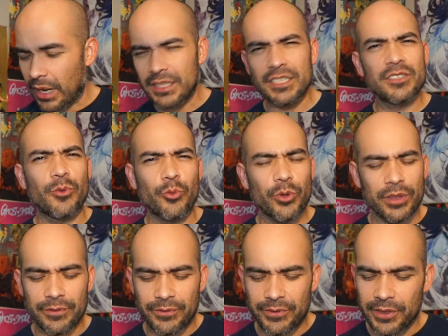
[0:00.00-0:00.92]
I just don't
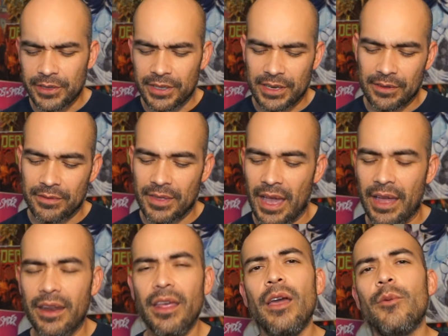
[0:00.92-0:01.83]
really feel any of
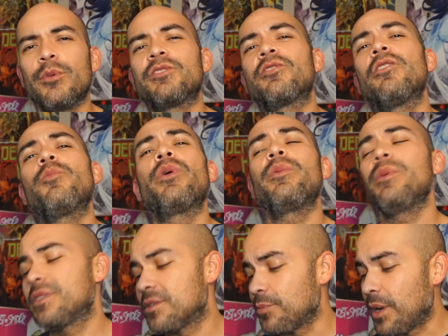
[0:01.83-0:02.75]
that. Which is going to bring
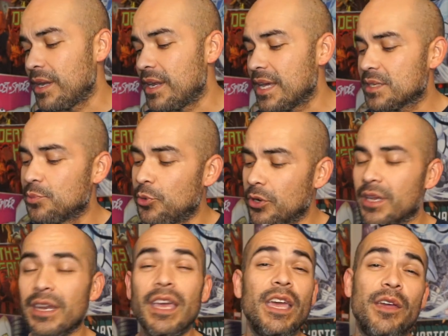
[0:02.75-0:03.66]
me to my next book.
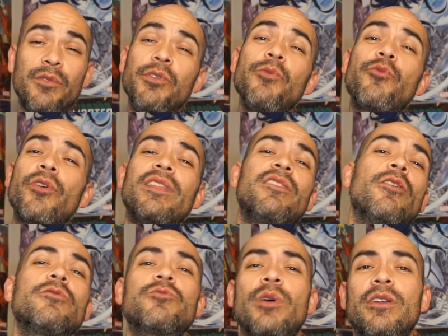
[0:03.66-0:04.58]
And if you've read
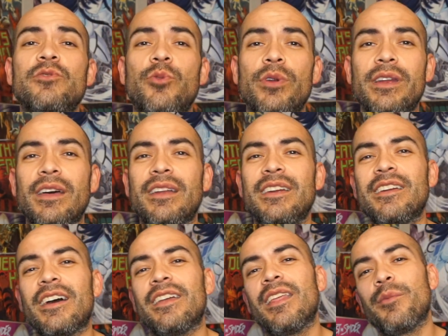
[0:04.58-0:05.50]
Ghost Rider
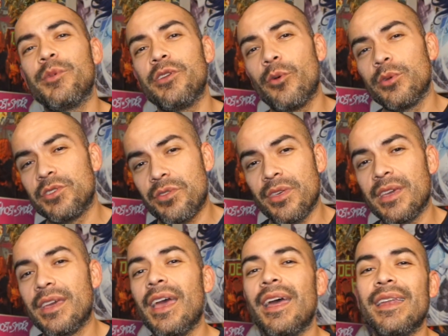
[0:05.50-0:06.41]
2099, let me know what you
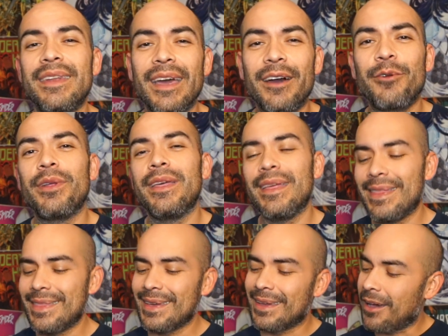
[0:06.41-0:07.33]
think down
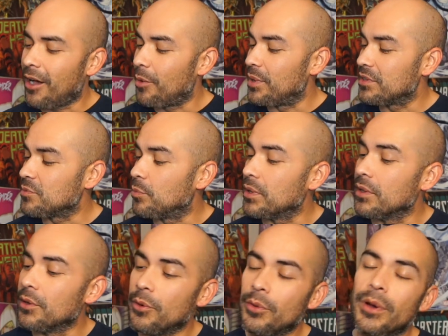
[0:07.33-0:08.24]
in the comments
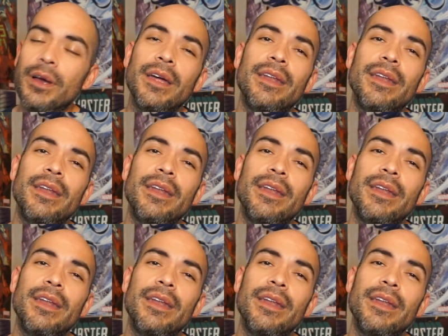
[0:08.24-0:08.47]
below.